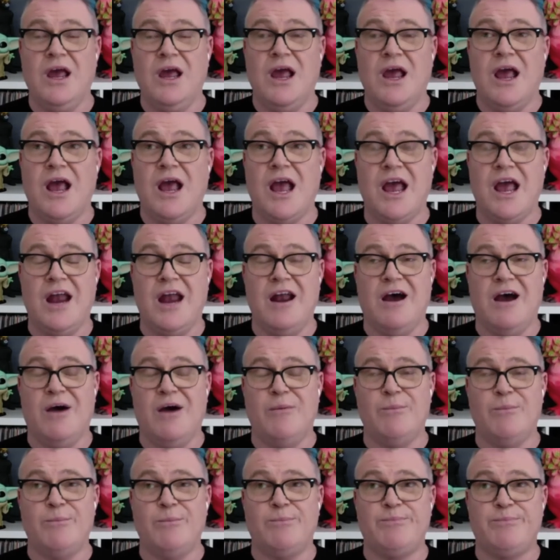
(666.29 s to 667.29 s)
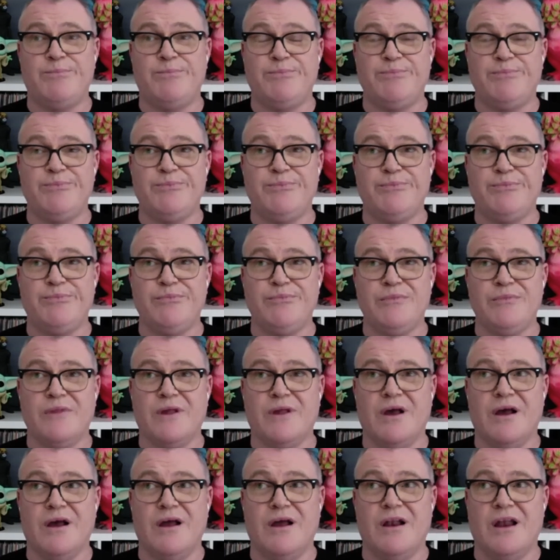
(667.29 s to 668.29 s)
And
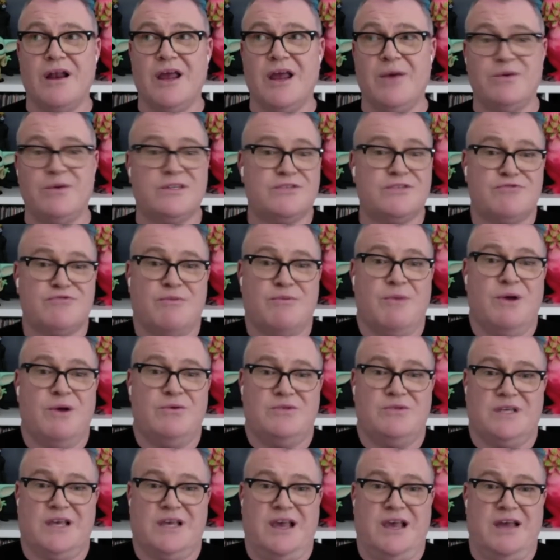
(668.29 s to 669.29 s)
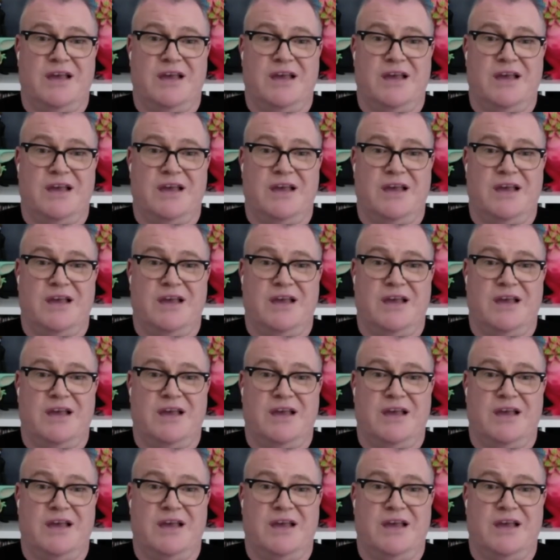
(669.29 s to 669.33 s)
it was the Ramones again,